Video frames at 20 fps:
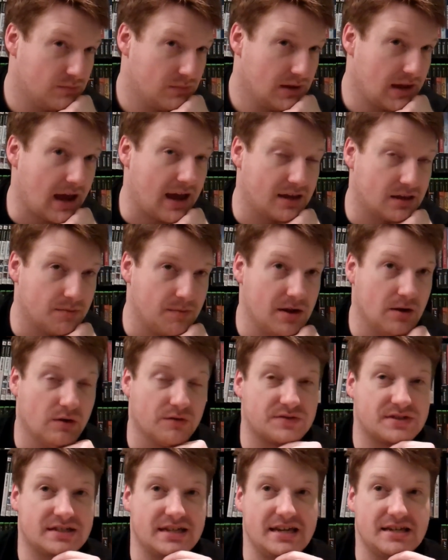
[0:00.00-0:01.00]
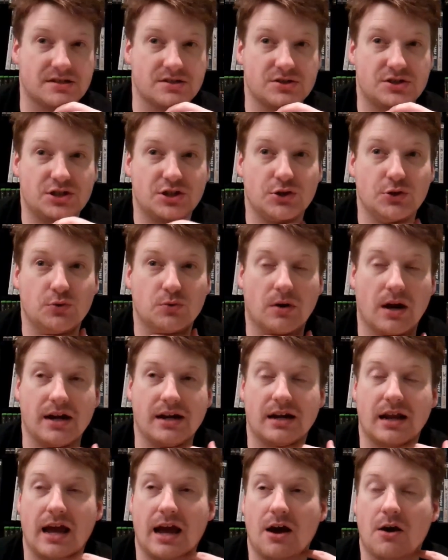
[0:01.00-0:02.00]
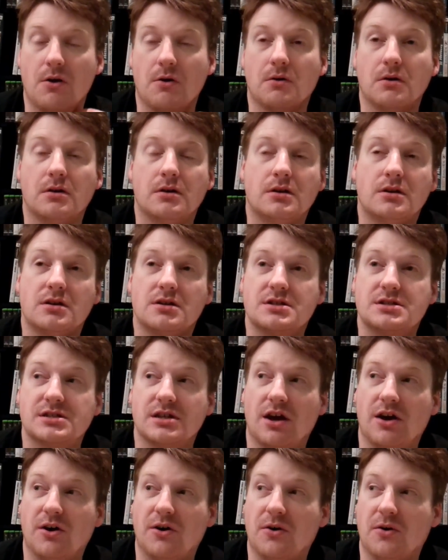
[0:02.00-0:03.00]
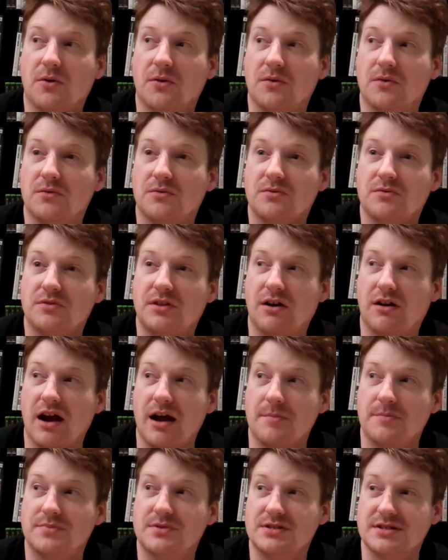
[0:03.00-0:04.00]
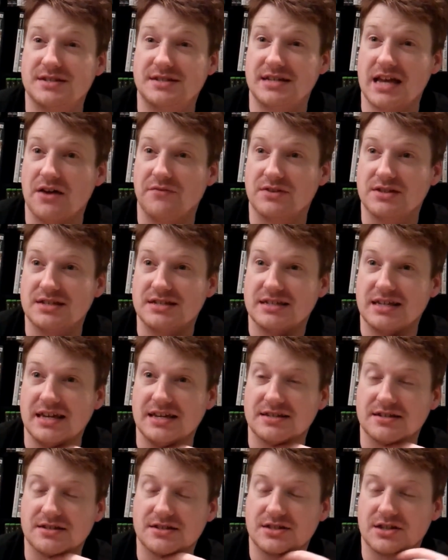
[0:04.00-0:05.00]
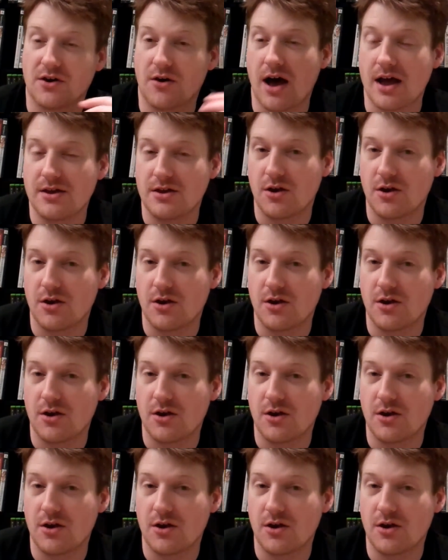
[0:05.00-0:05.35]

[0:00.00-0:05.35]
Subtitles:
In the middle of season 2 right now. So they're up to 7 seasons. So I